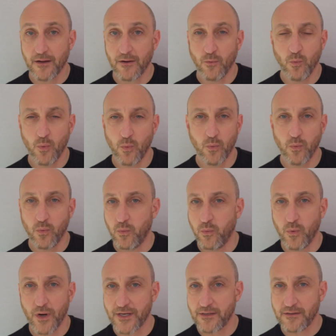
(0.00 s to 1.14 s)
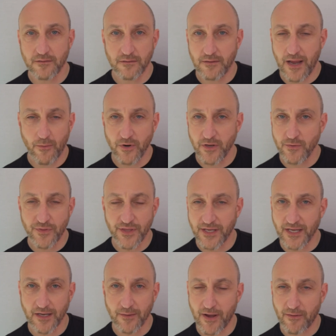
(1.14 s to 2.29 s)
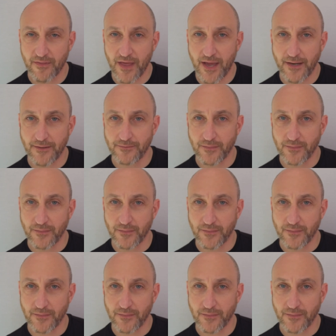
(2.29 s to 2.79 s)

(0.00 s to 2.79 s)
what? How are you thinking about that?